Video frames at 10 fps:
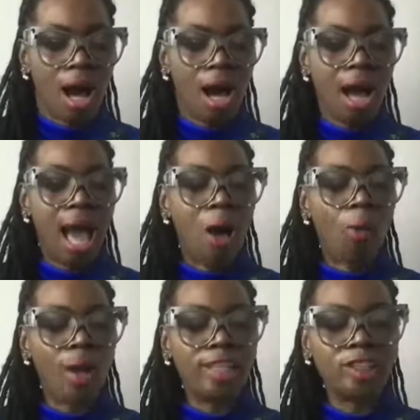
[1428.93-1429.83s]
how
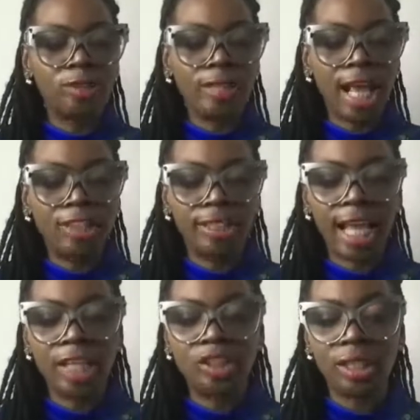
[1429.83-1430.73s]
Western
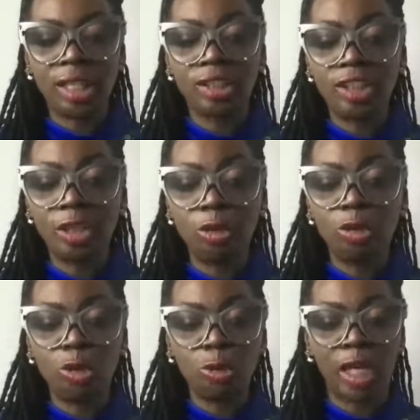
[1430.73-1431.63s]
education
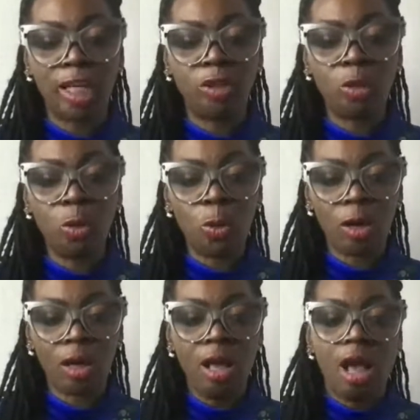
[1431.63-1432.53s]
continues to
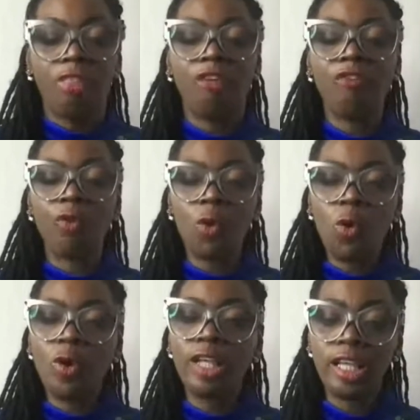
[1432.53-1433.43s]
ignore the
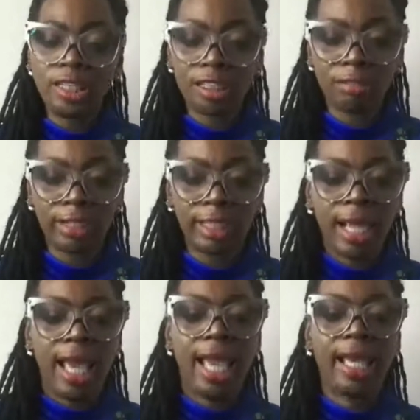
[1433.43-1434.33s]
full history
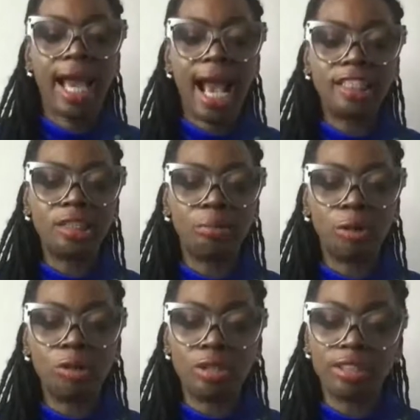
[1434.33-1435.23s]
and
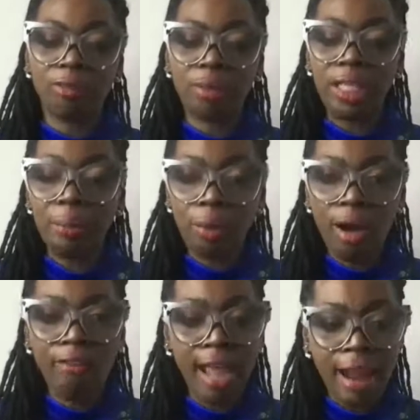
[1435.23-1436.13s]
contributions of
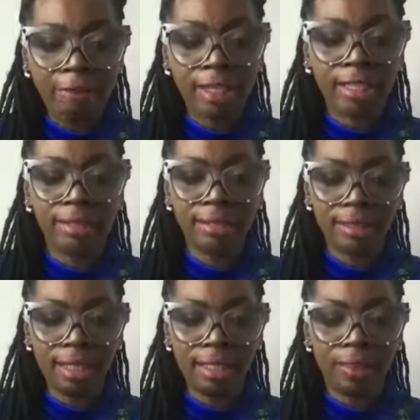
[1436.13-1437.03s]
people of African
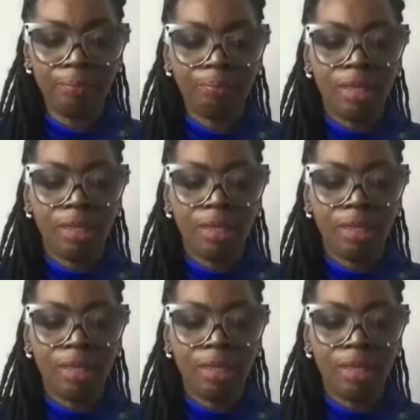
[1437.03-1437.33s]
descent.